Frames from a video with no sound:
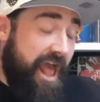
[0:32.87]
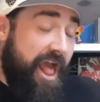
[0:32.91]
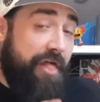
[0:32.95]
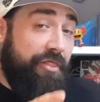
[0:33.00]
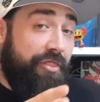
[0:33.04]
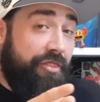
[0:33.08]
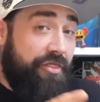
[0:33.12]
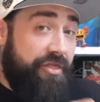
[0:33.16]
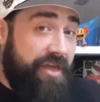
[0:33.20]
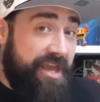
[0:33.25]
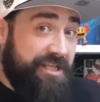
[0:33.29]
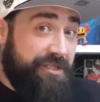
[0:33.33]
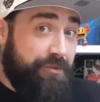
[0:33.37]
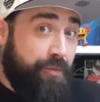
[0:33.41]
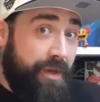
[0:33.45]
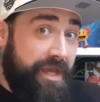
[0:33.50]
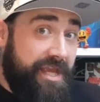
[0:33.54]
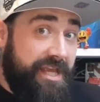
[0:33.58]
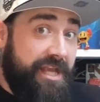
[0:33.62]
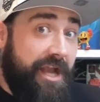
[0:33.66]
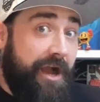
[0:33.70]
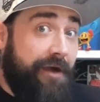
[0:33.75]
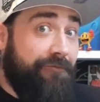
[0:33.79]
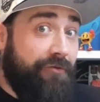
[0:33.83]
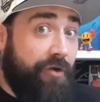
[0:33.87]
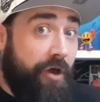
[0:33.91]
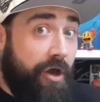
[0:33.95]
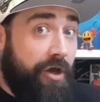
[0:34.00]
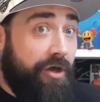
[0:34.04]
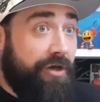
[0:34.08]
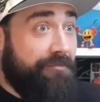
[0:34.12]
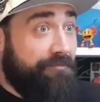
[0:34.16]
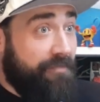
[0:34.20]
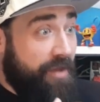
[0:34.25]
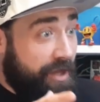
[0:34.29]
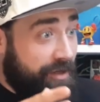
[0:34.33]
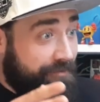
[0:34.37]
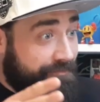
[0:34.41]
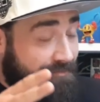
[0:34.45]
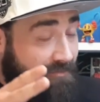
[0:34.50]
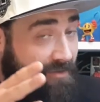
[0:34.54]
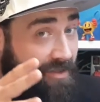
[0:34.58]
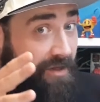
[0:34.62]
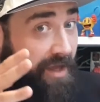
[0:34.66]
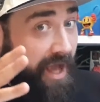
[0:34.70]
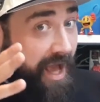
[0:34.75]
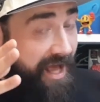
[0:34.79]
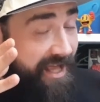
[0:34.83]
This week I've got a
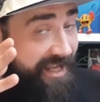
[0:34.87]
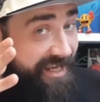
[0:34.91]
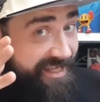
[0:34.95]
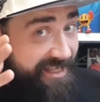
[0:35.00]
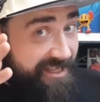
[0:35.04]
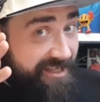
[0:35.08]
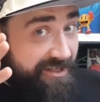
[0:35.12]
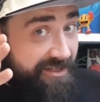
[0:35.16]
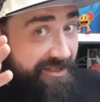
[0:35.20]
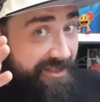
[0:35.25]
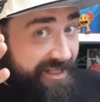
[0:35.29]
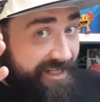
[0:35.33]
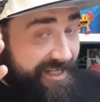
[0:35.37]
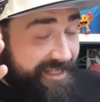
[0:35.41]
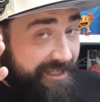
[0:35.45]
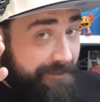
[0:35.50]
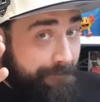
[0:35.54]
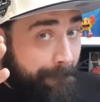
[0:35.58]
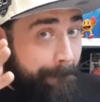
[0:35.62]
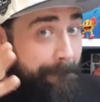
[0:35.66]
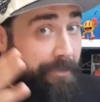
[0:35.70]
little